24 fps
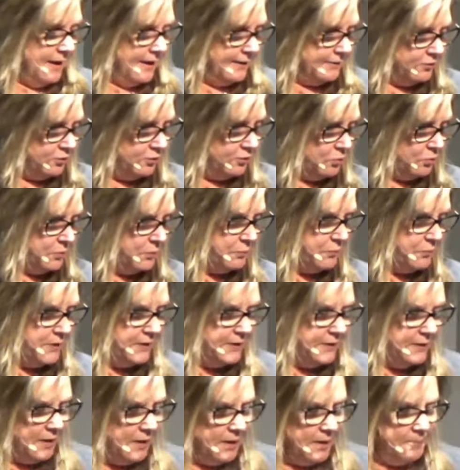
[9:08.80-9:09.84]
And so when
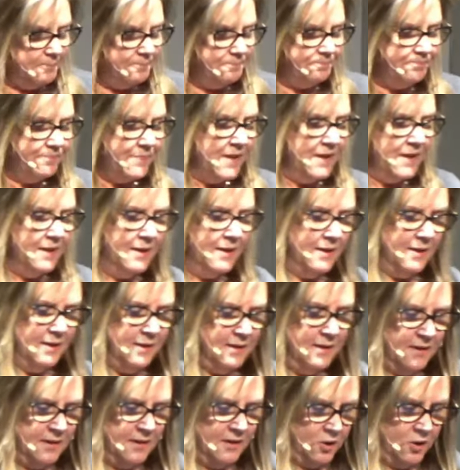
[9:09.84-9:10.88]

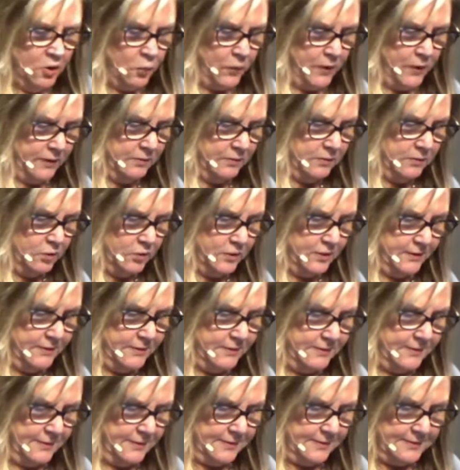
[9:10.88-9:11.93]
we look
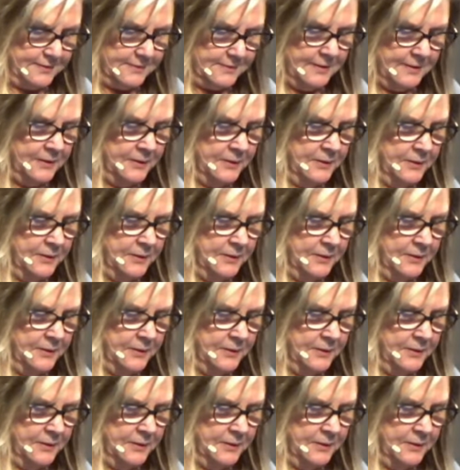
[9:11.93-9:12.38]
at this